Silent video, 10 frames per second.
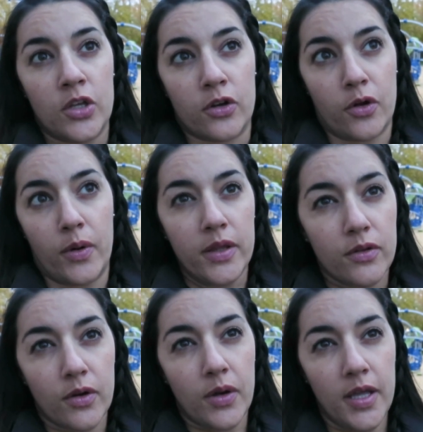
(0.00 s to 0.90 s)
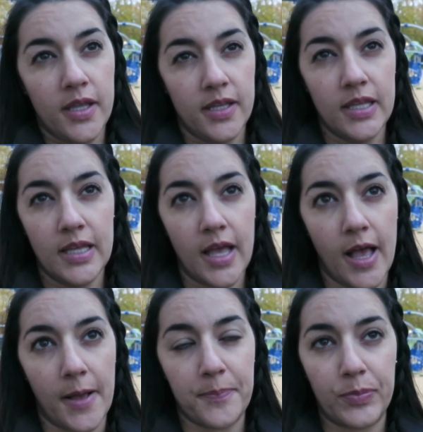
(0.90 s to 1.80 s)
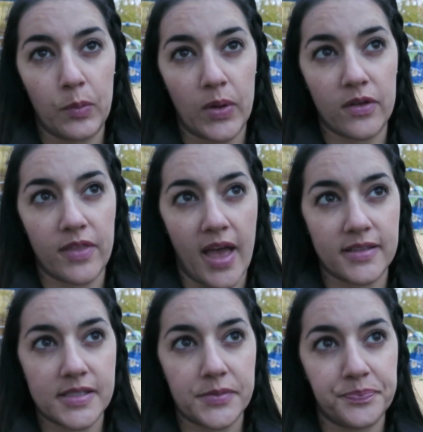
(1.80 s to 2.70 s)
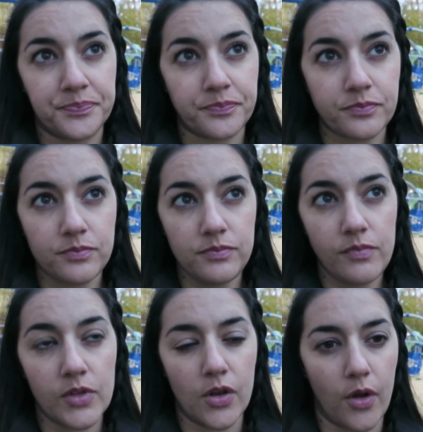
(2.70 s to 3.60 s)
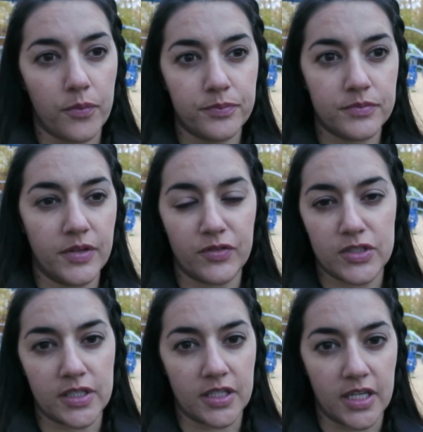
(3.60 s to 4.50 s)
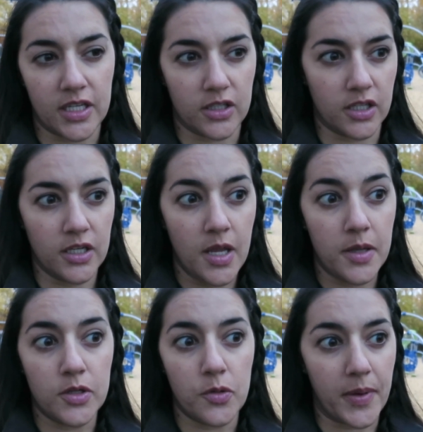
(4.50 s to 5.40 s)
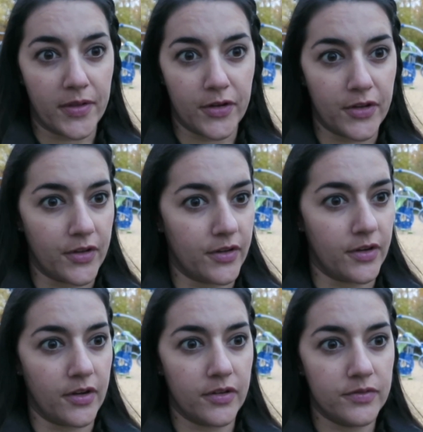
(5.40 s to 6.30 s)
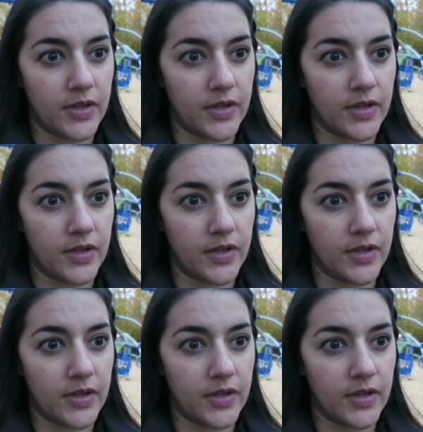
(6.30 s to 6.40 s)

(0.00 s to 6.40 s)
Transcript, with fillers: you're going through, whether that's, you know, infertility or new motherhood or